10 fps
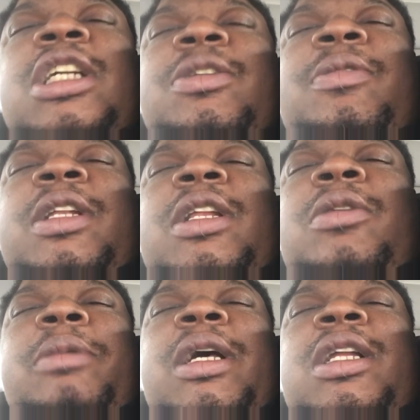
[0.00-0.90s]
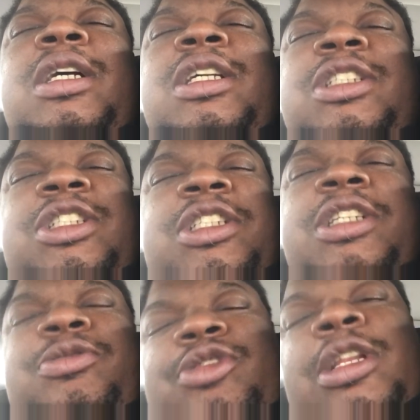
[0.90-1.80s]
It really matter because it's
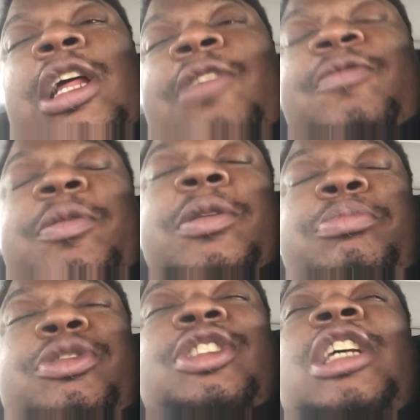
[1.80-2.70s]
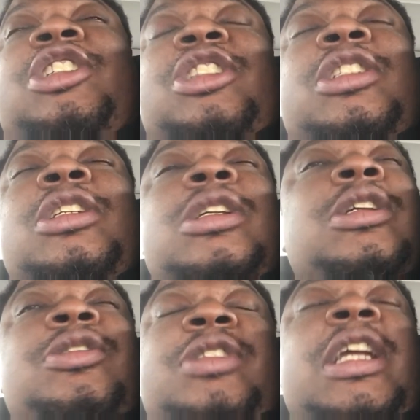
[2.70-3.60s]
still stuff. Possession,
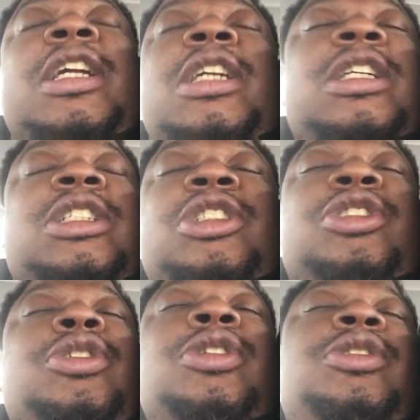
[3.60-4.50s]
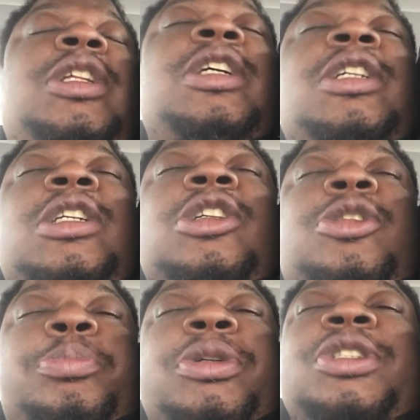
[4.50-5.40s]
things, your
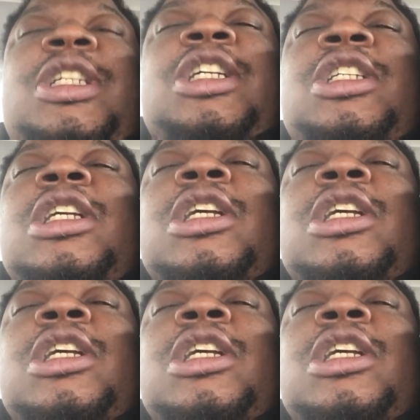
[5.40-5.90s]
things, possession.